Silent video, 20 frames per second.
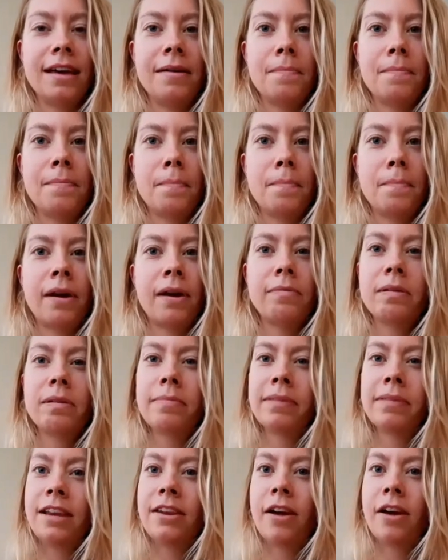
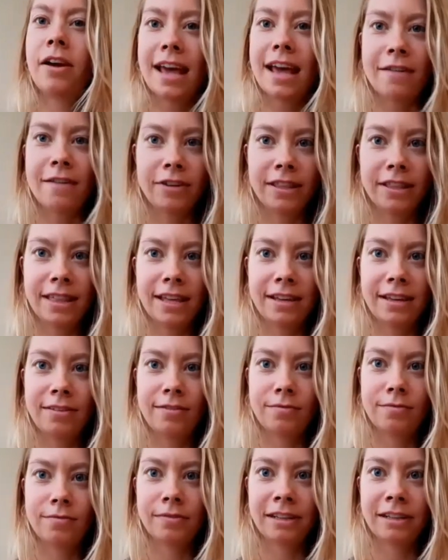Probably not
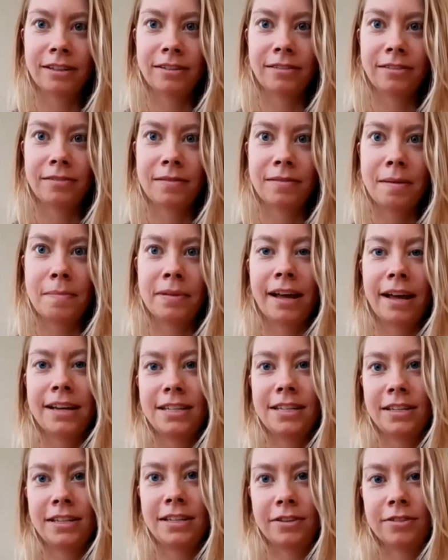everything will apply
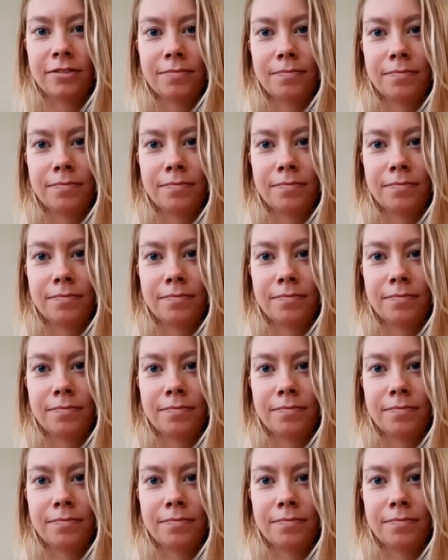to you,